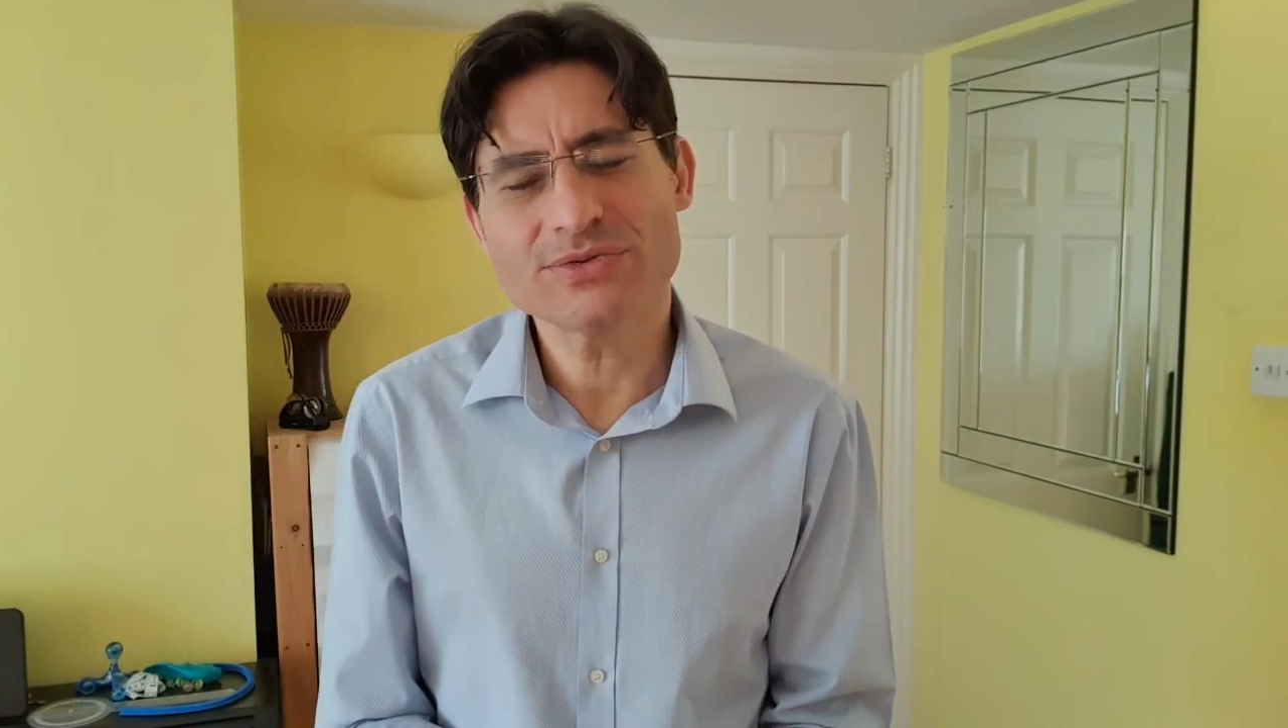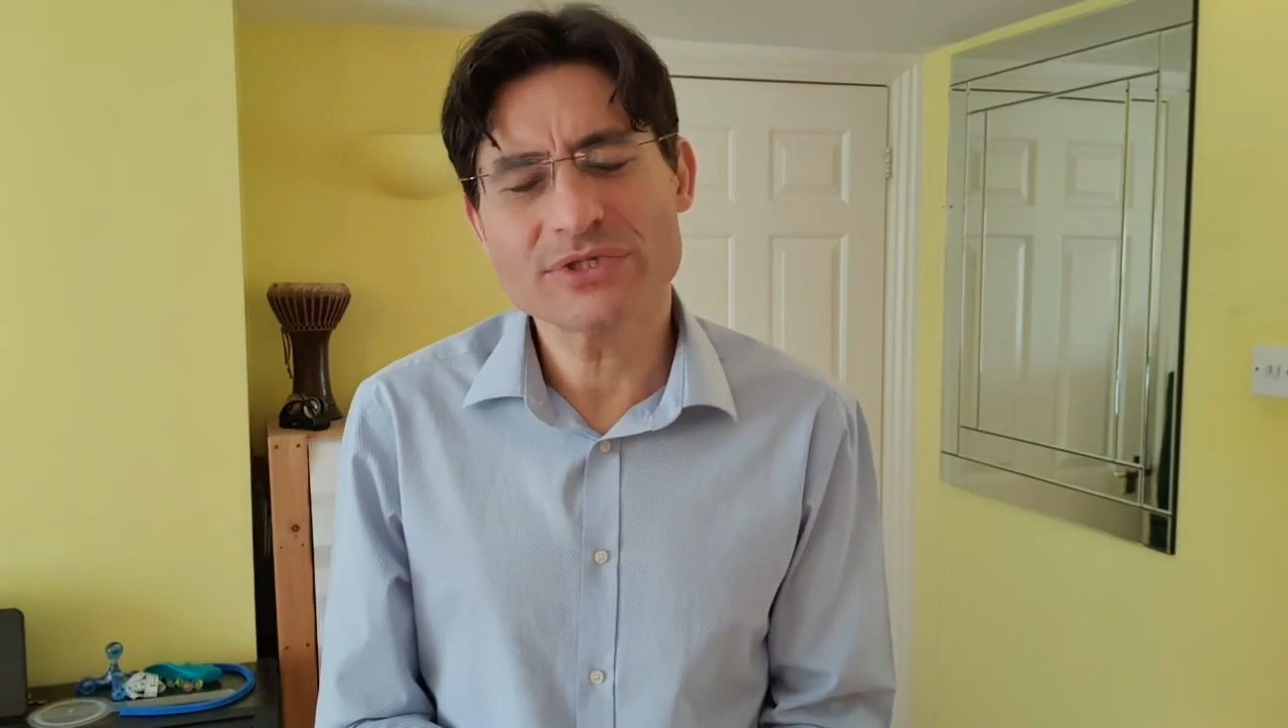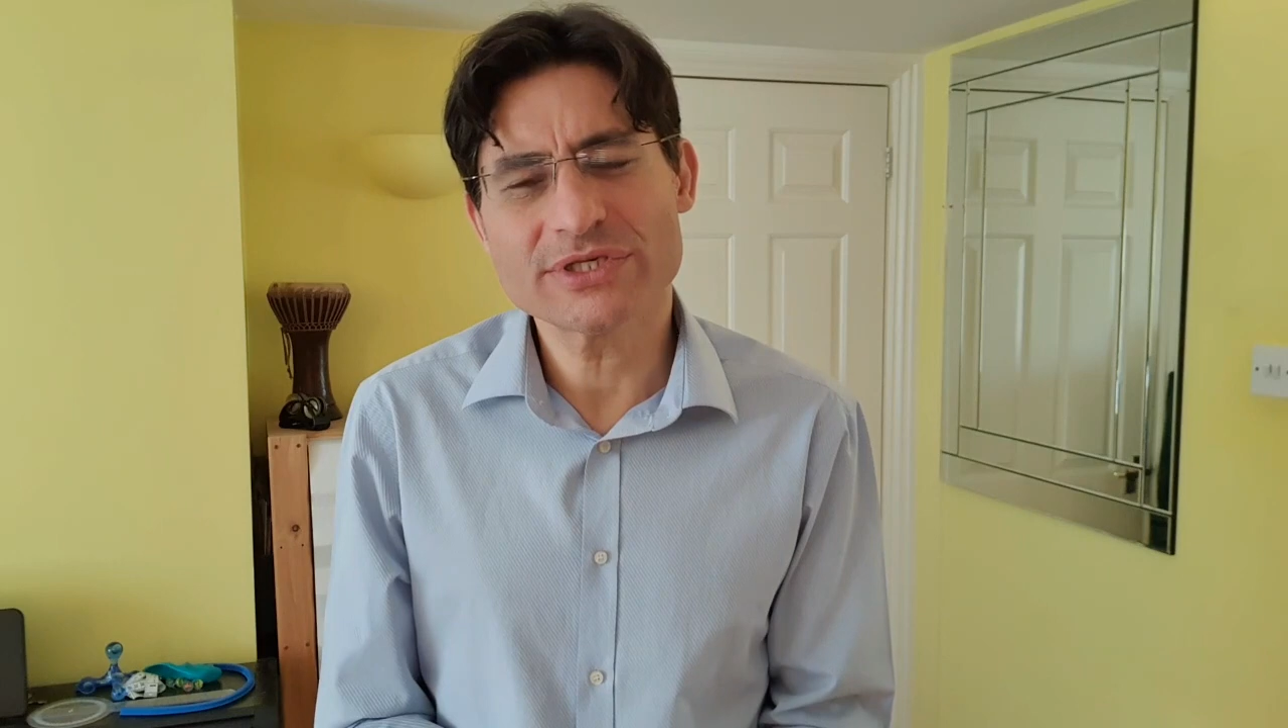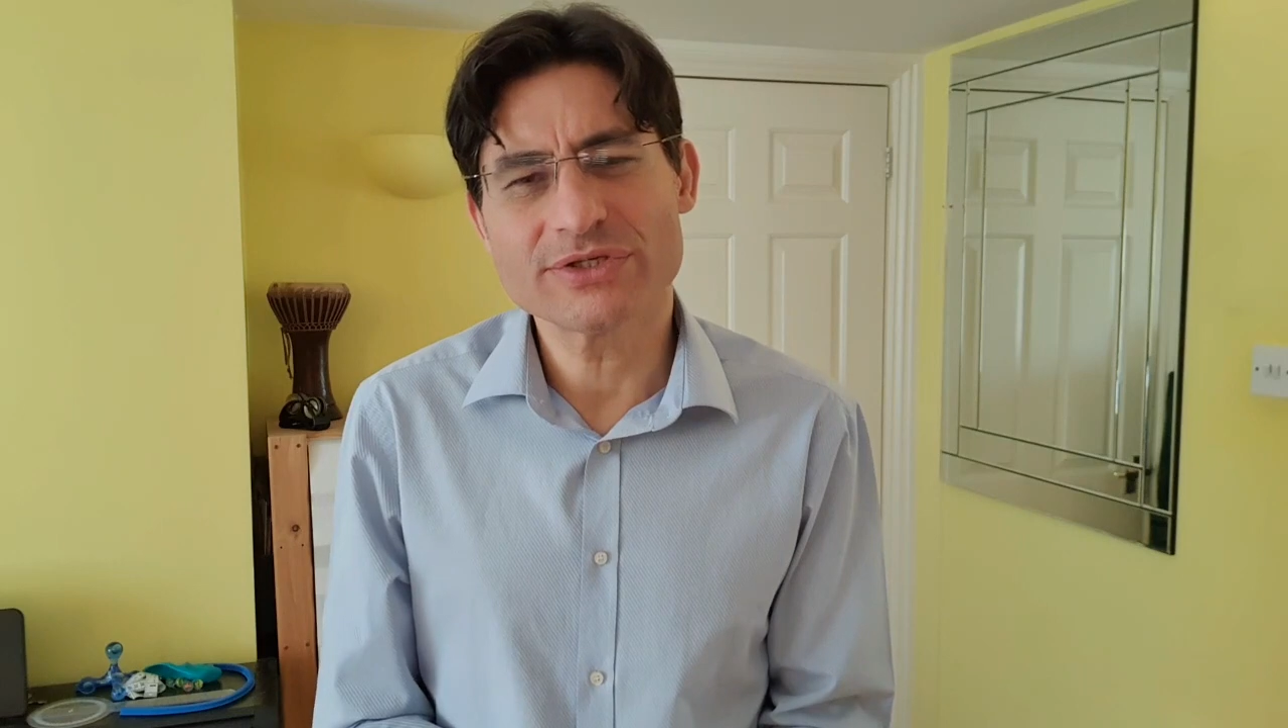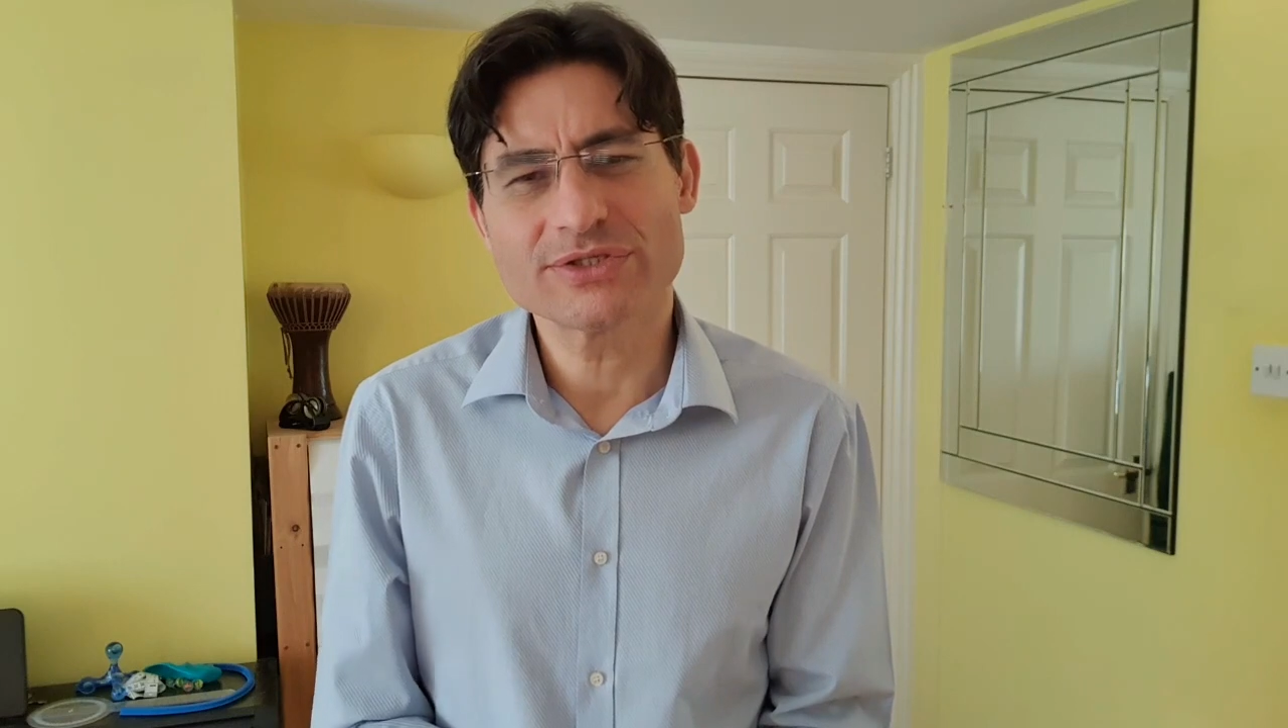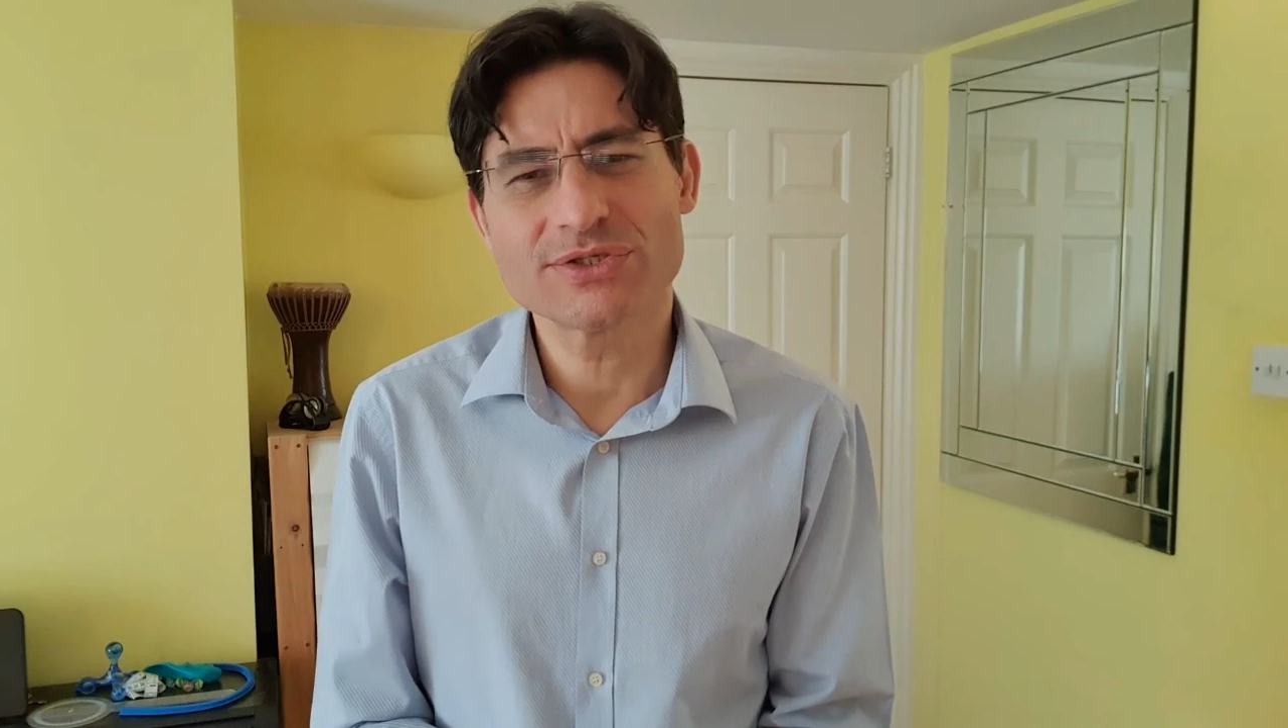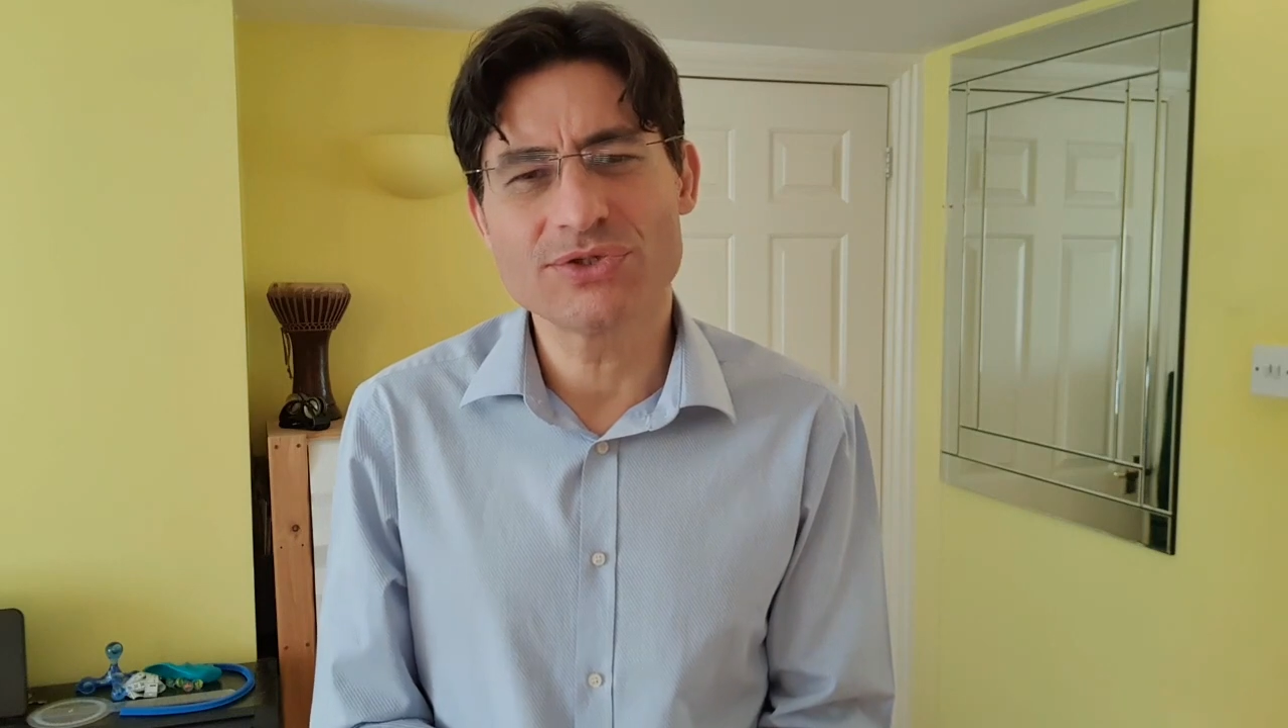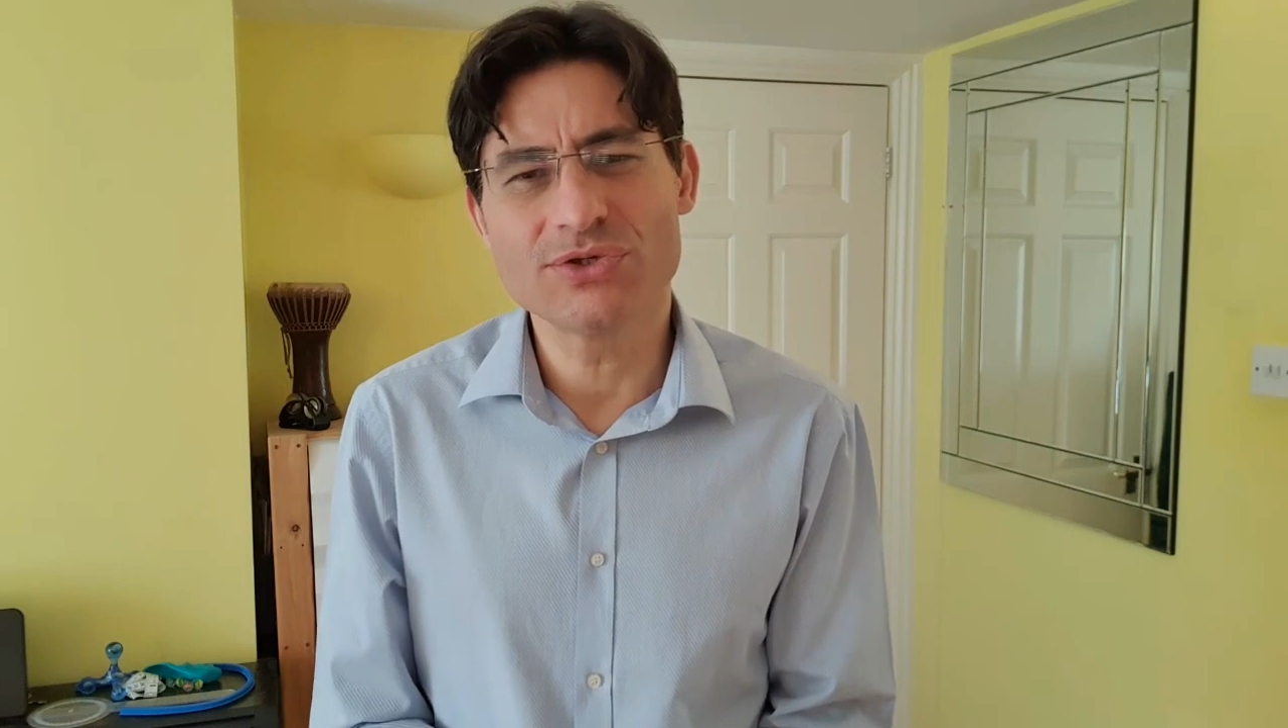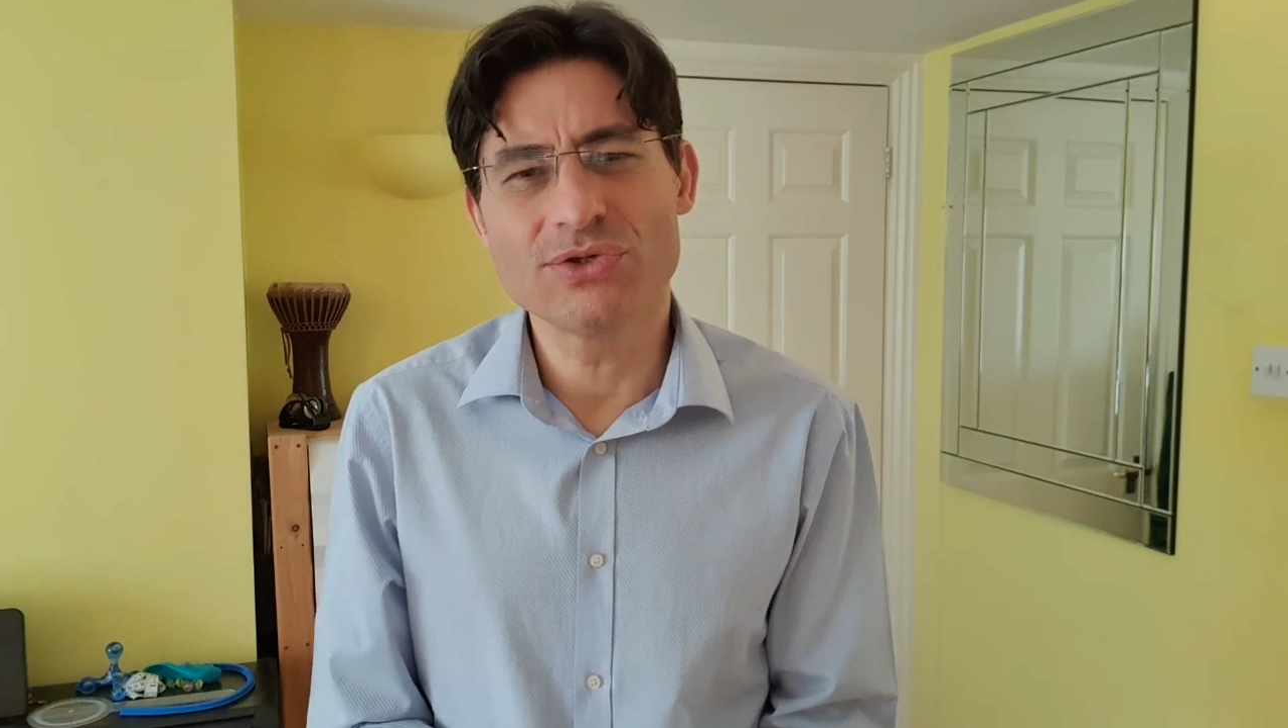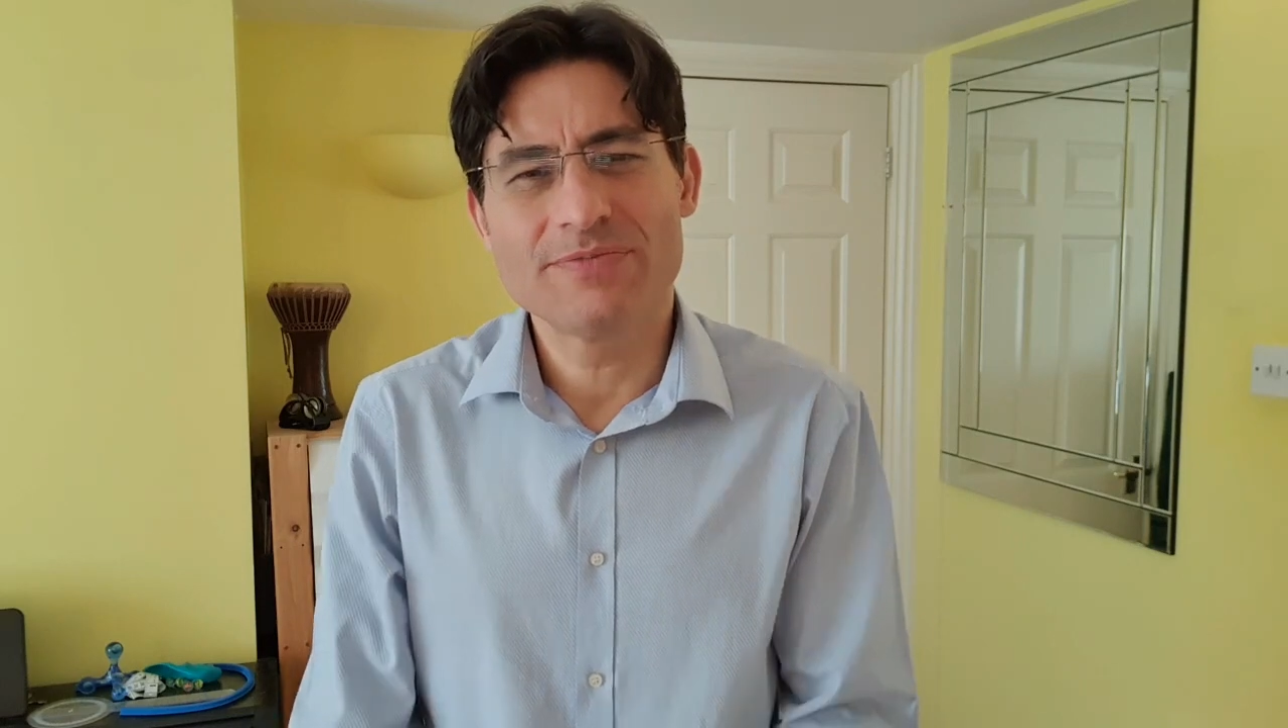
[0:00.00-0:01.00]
also to